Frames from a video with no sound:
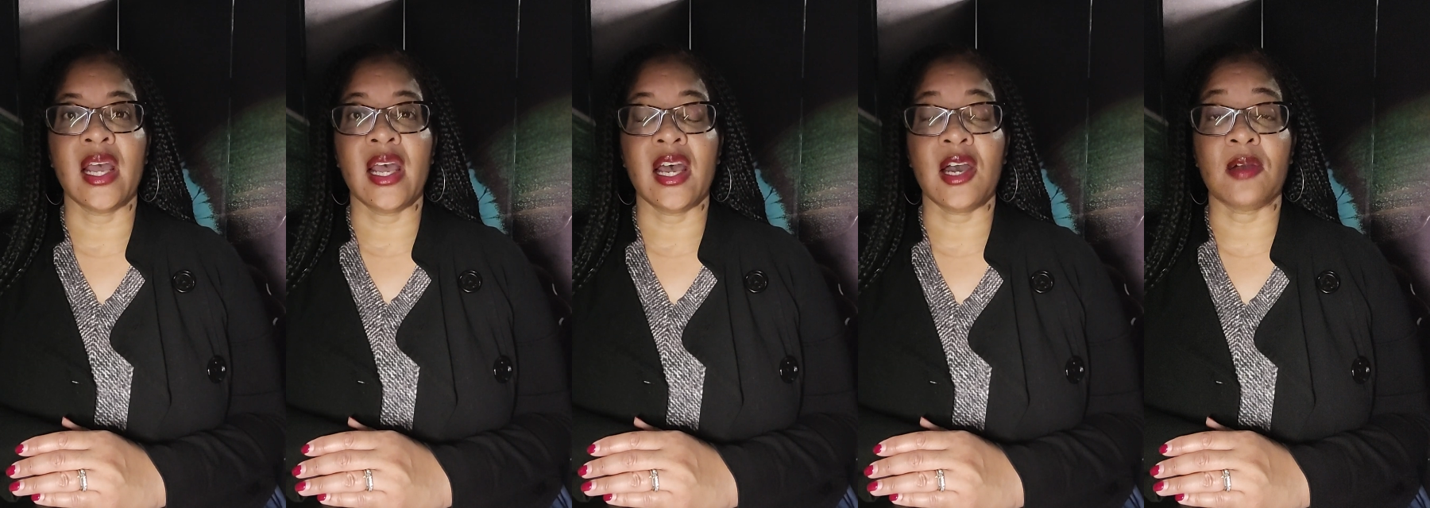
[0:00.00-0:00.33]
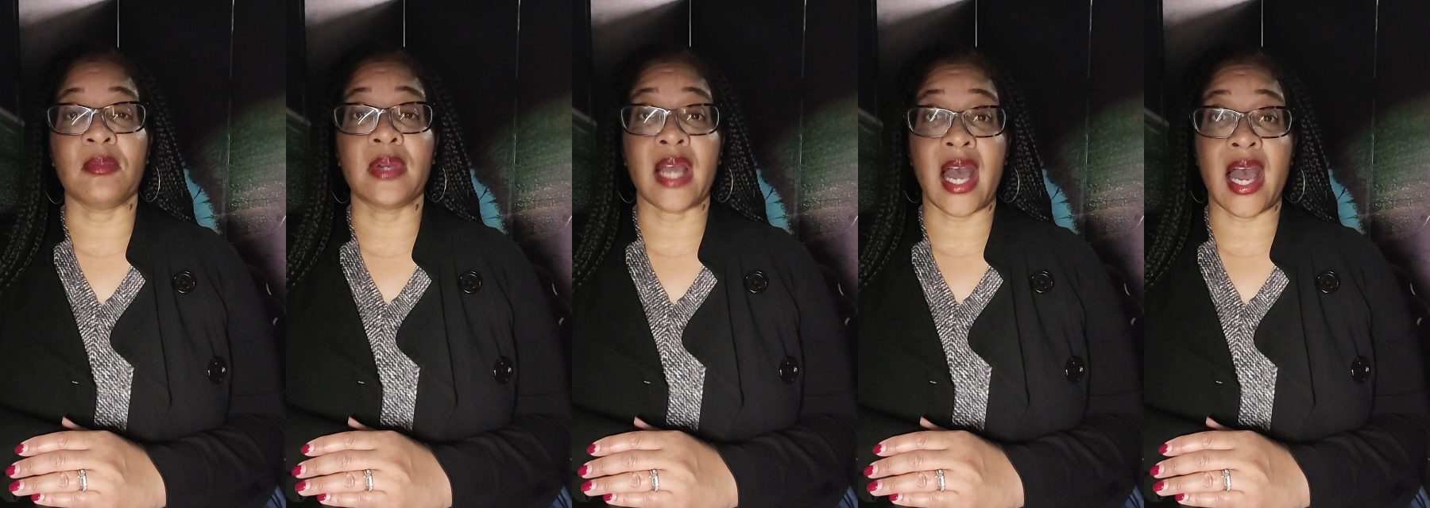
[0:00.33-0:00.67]

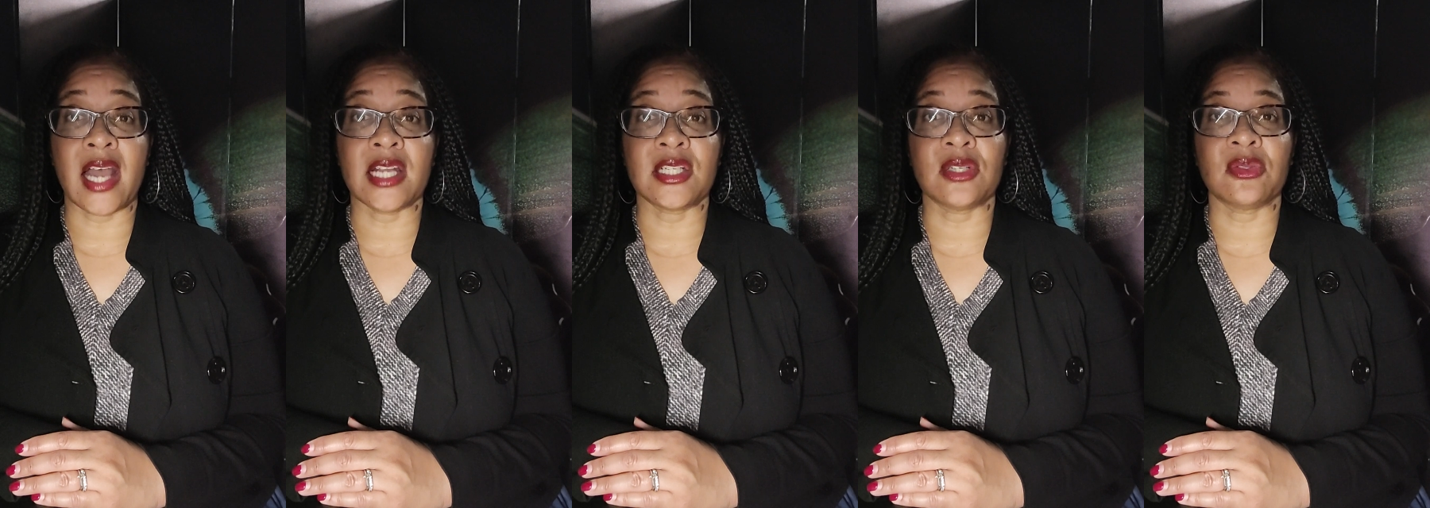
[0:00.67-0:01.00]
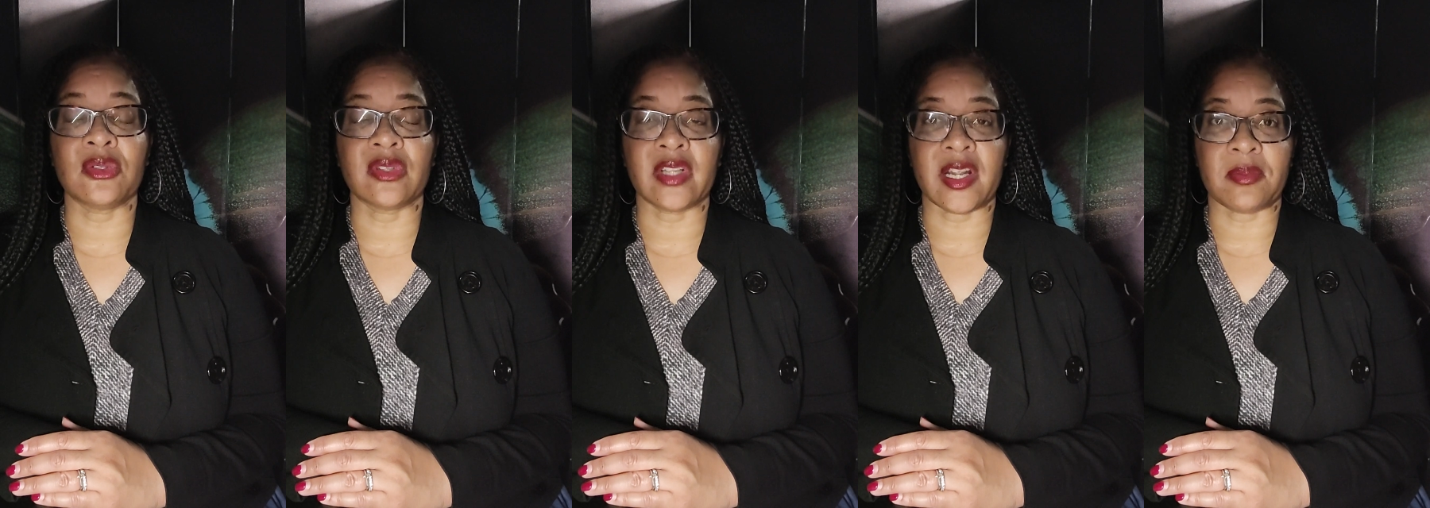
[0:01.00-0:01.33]
help guide you
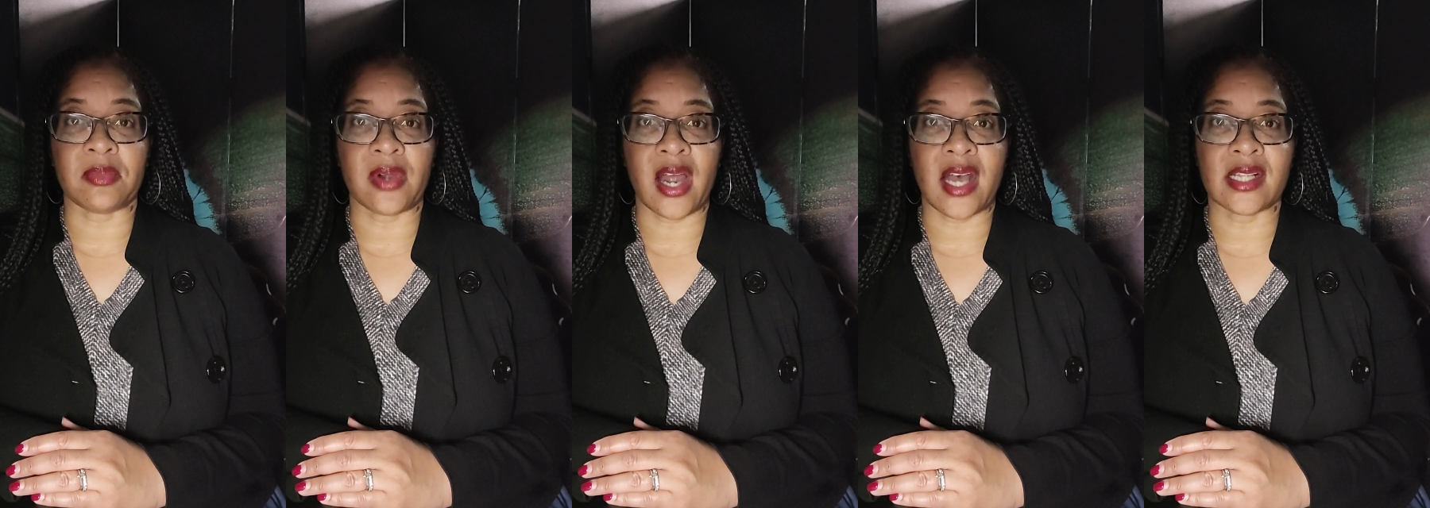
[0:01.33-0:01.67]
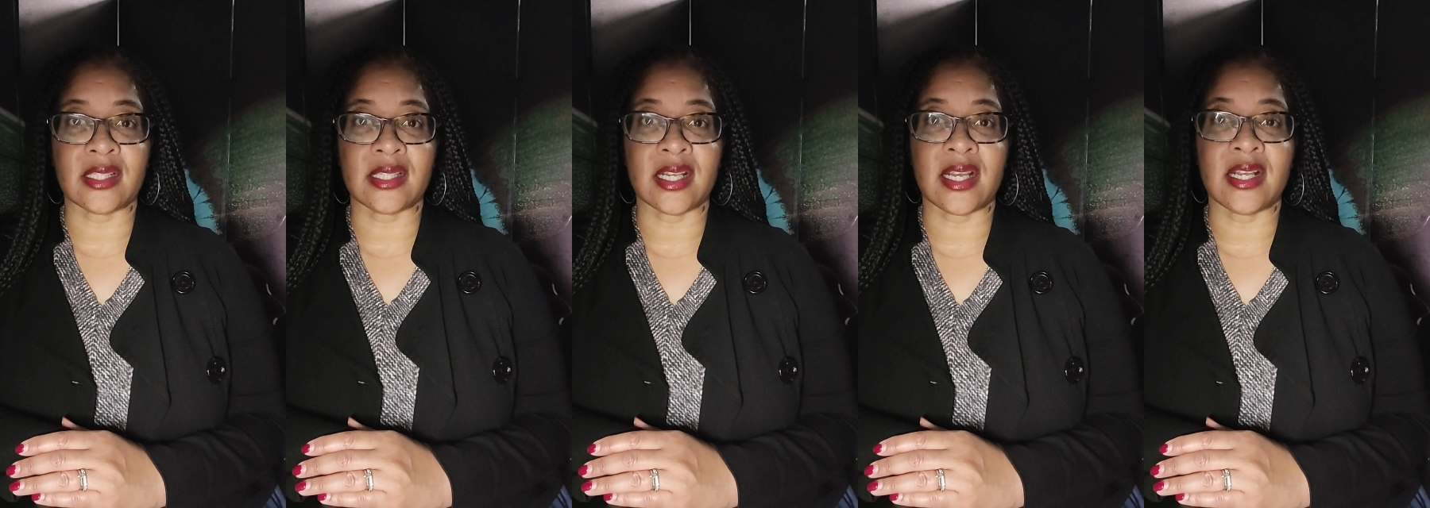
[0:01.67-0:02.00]
through that
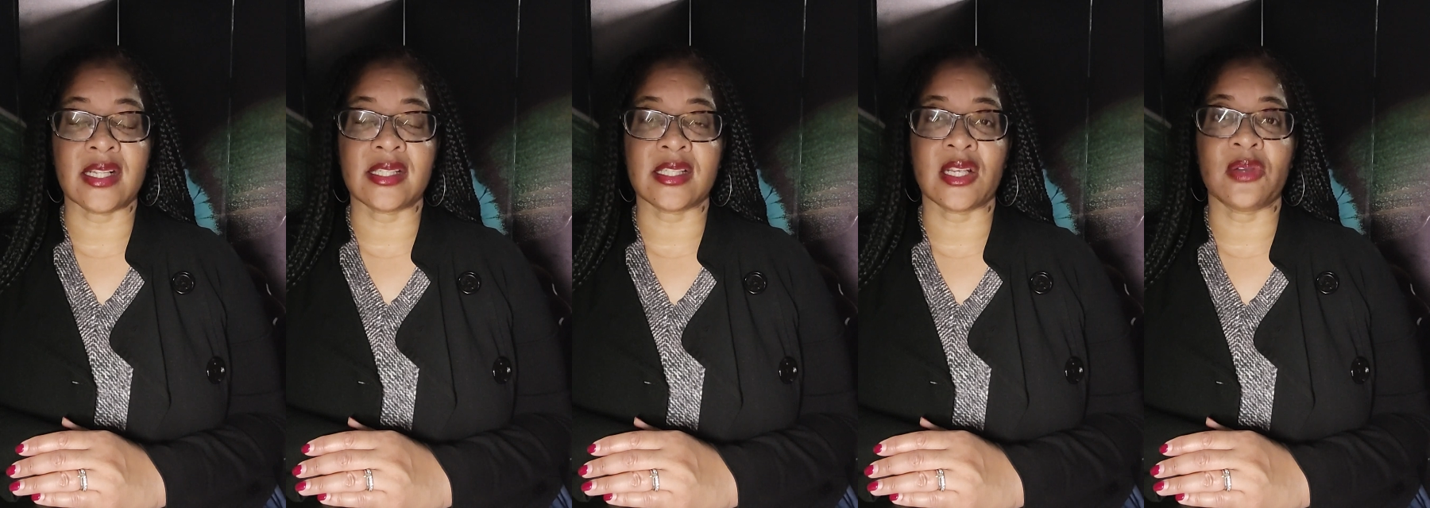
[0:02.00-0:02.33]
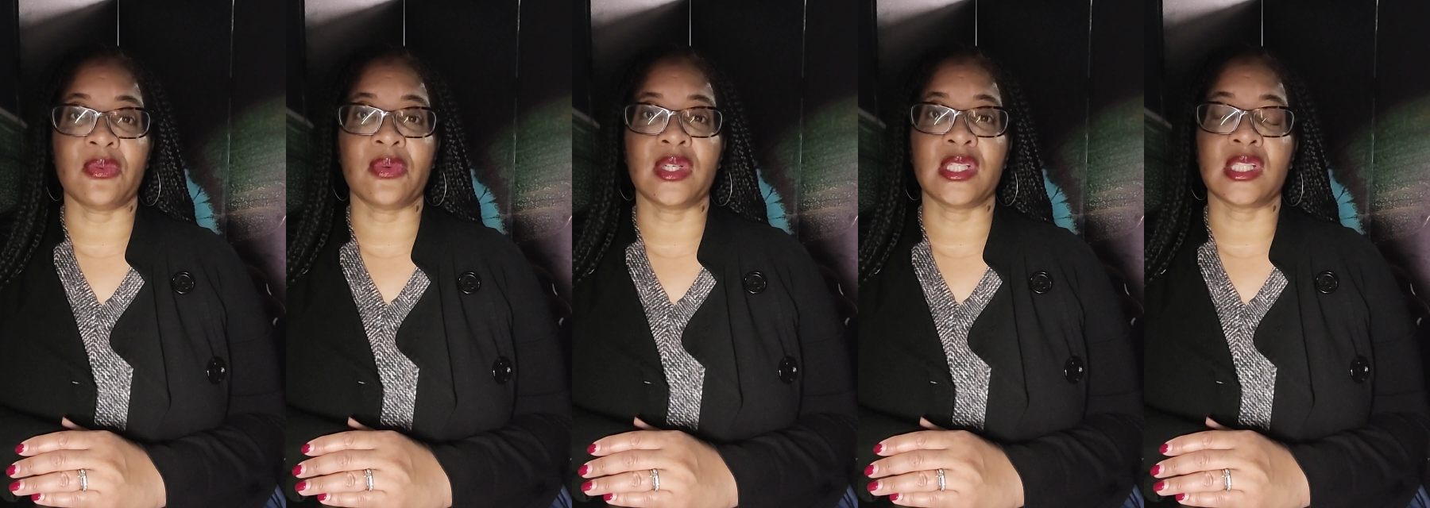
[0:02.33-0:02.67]
process
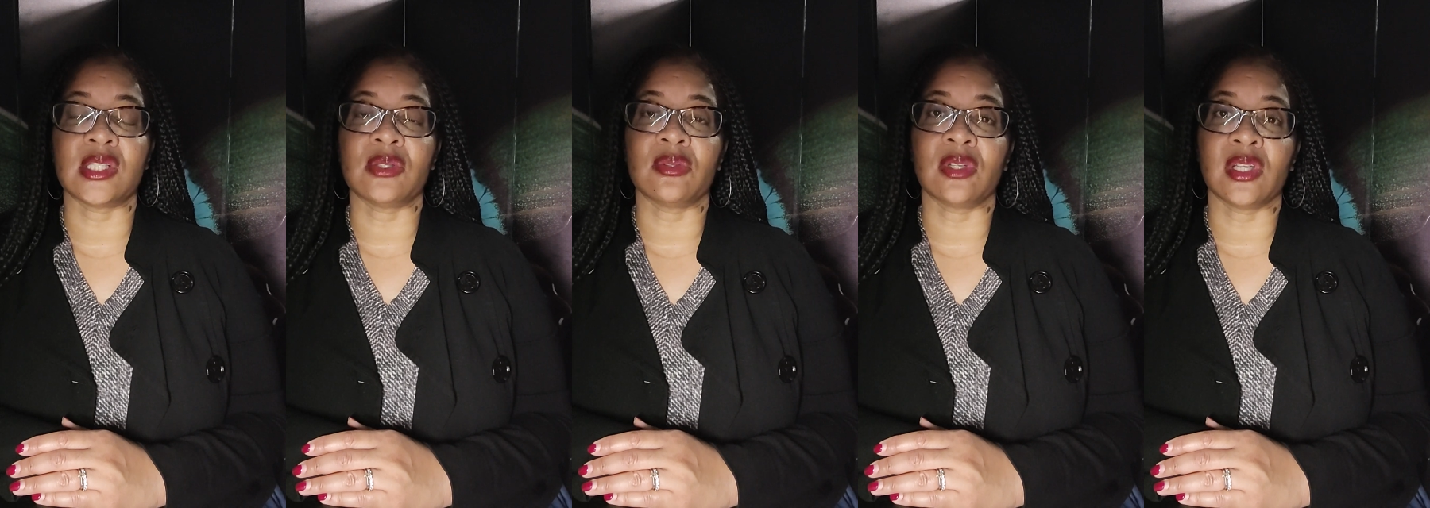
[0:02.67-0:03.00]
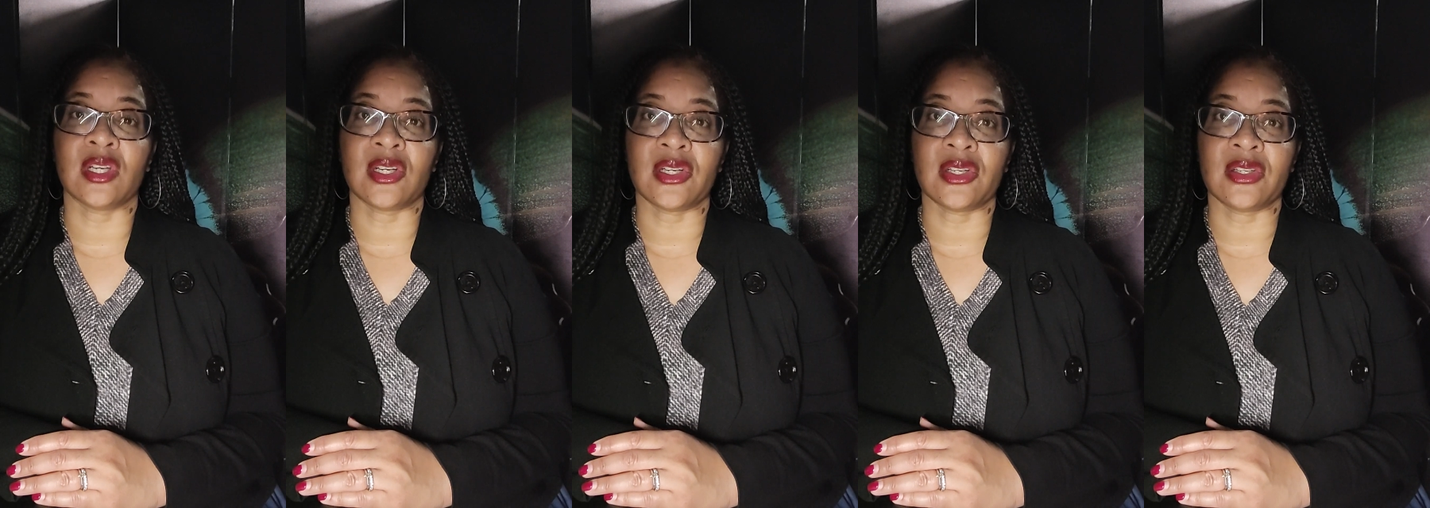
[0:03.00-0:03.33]
in which you
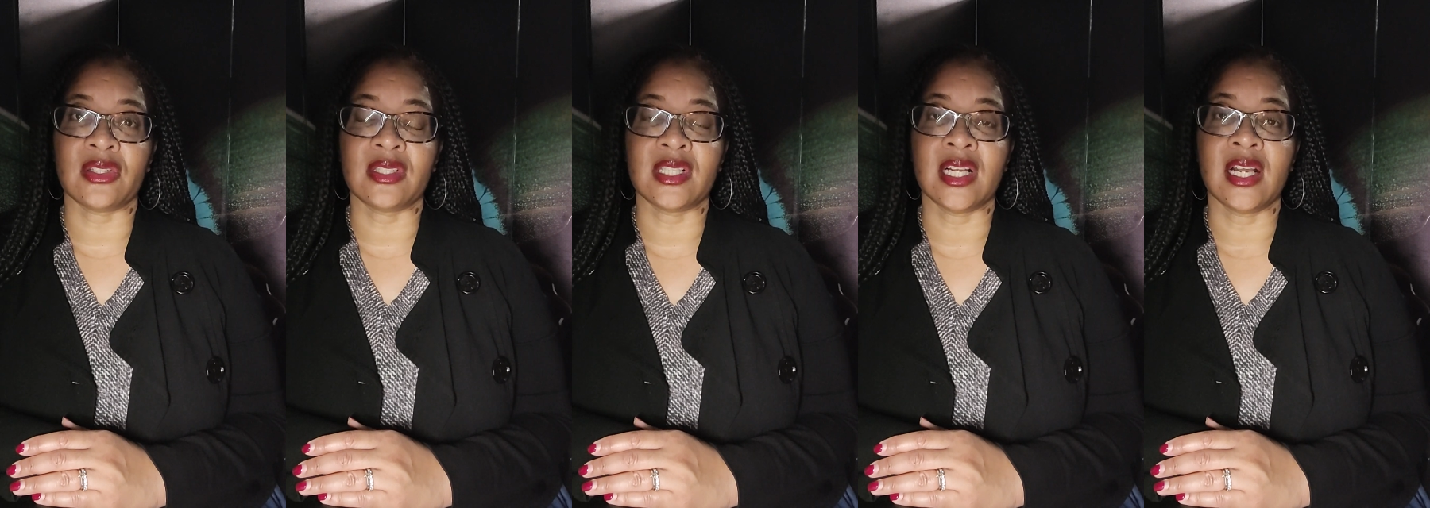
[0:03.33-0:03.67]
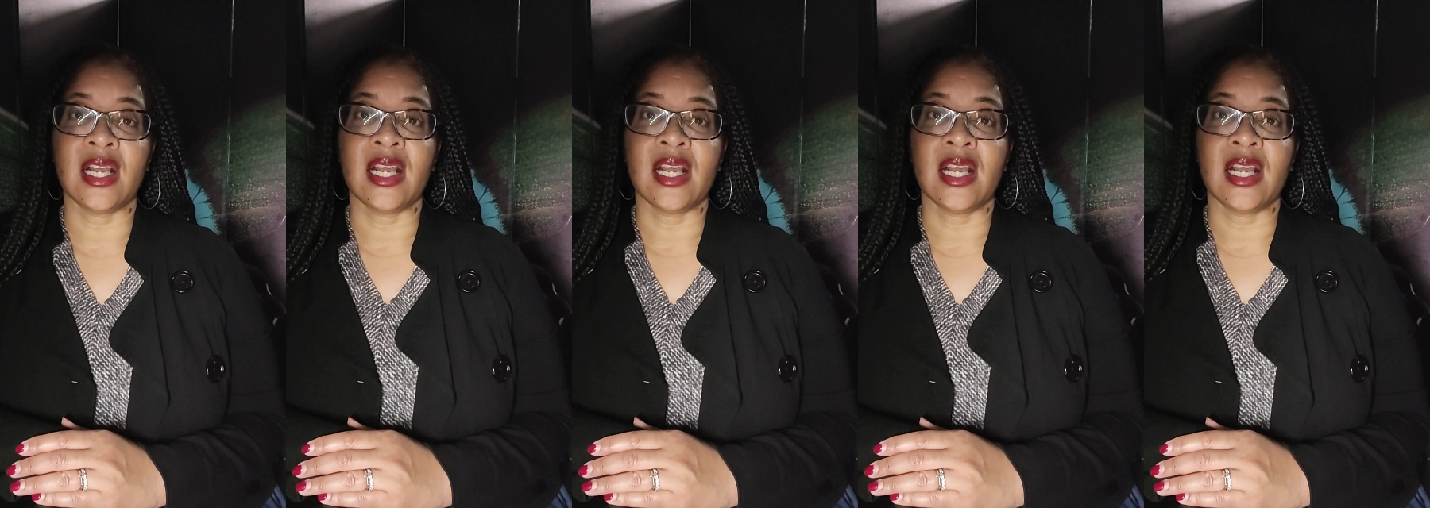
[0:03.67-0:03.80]
learn